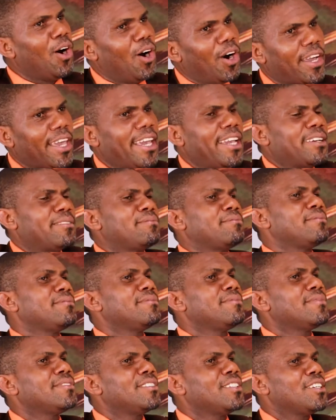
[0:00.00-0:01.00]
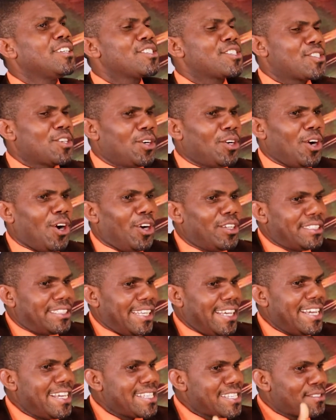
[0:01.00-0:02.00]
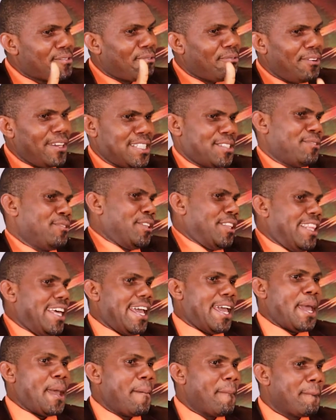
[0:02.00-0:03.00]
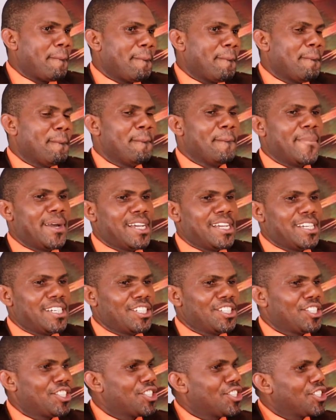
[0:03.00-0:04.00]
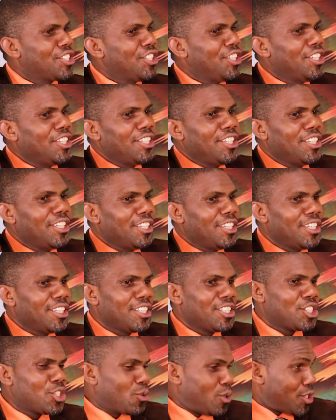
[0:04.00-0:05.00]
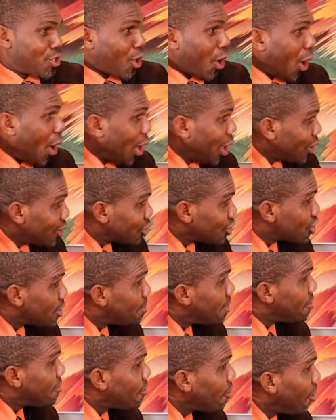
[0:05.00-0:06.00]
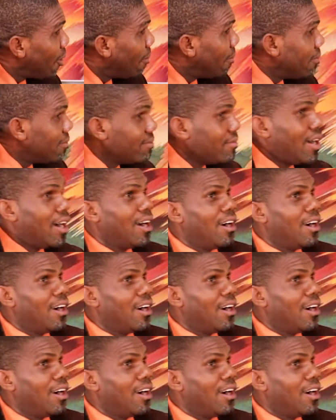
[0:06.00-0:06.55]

Okay, so on this fateful day, she was called to perform.